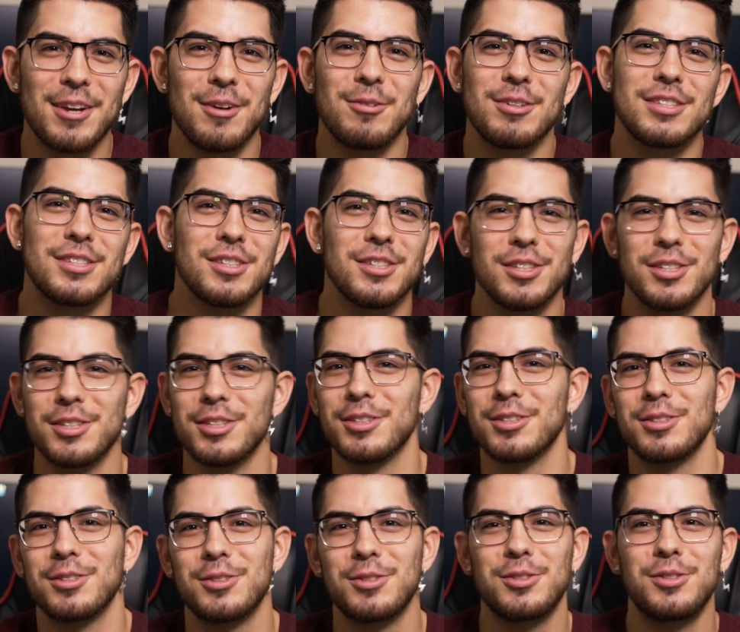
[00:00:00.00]
it was a
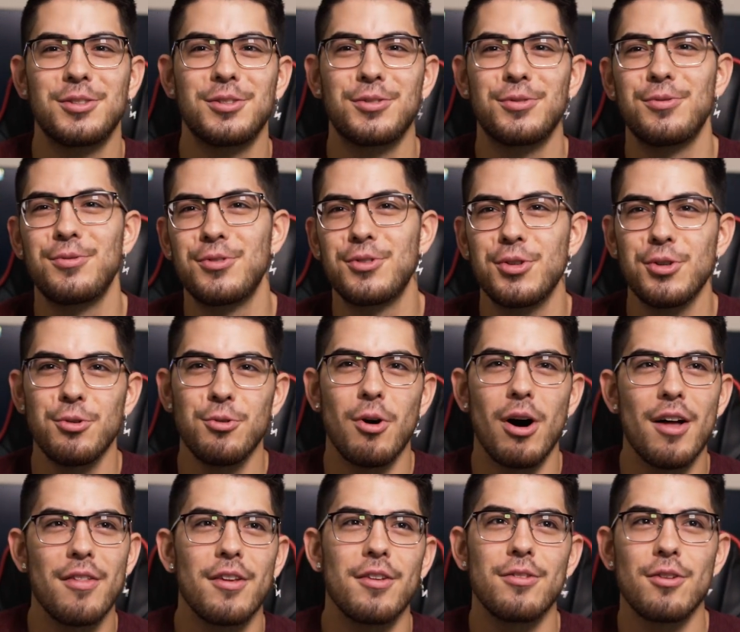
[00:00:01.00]
little too
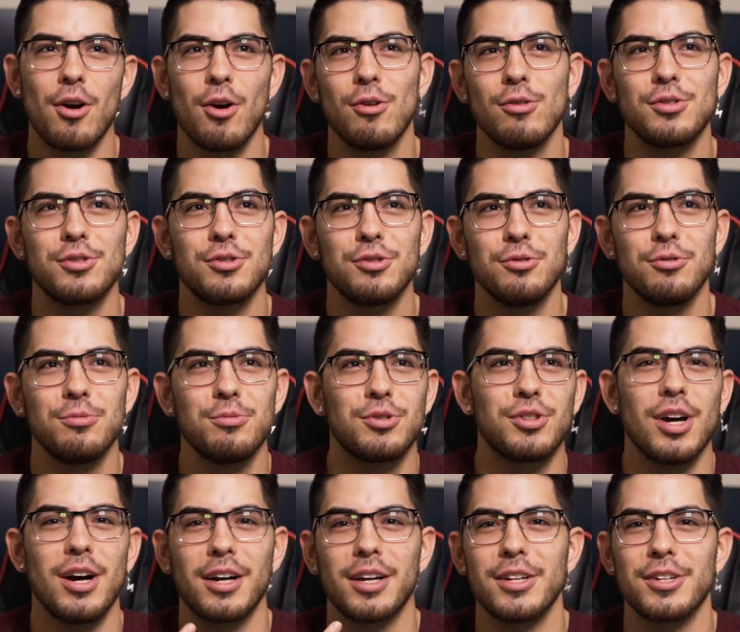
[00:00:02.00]
on the nose, too
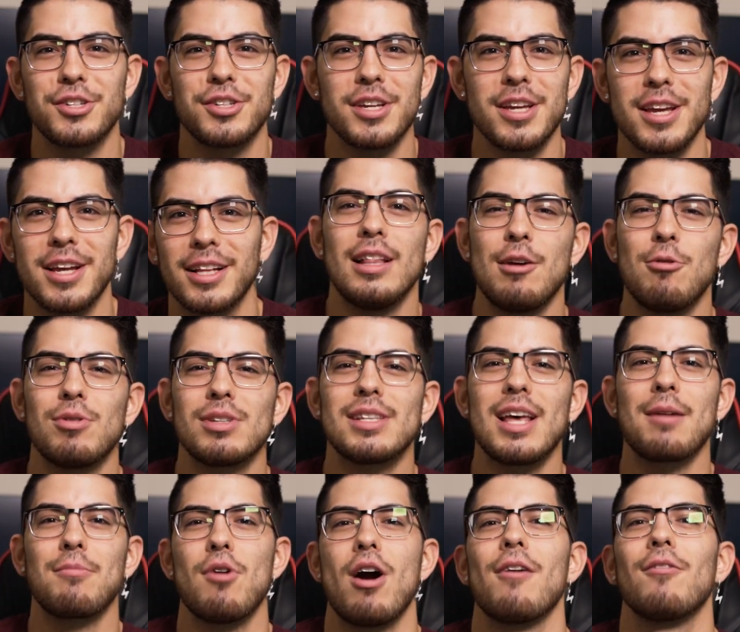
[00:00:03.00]
tongue in cheek. It was
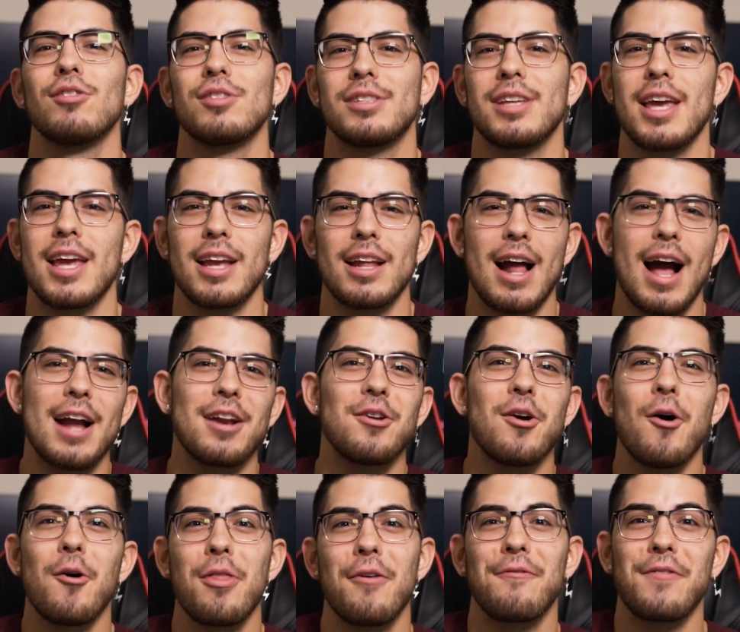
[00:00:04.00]
like Marvel saying, I
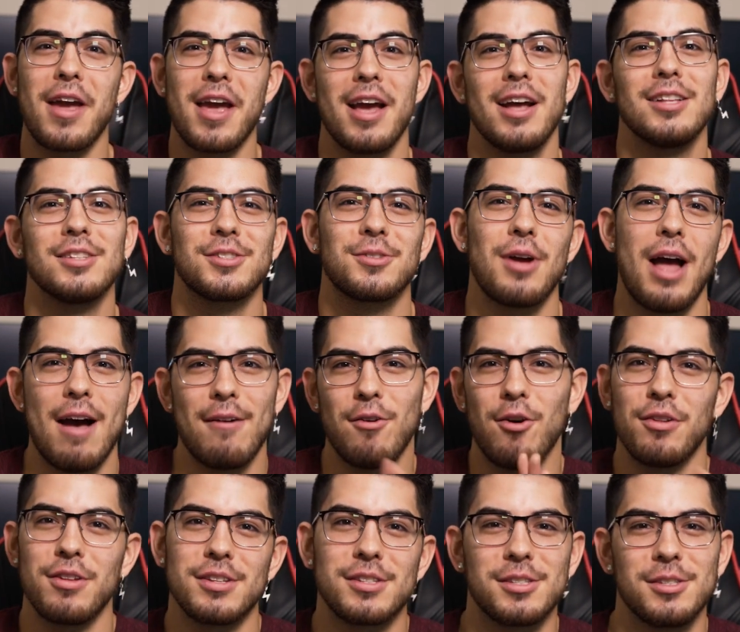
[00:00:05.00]
know the fans have
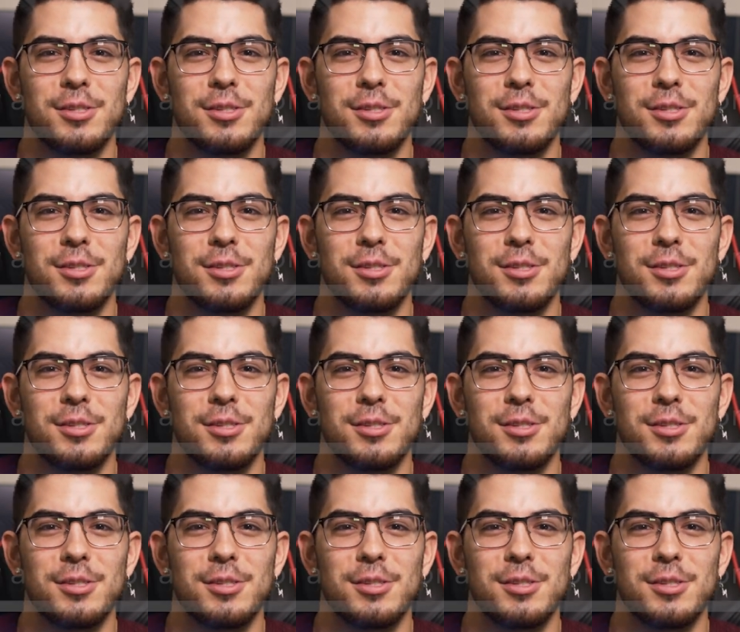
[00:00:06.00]
all these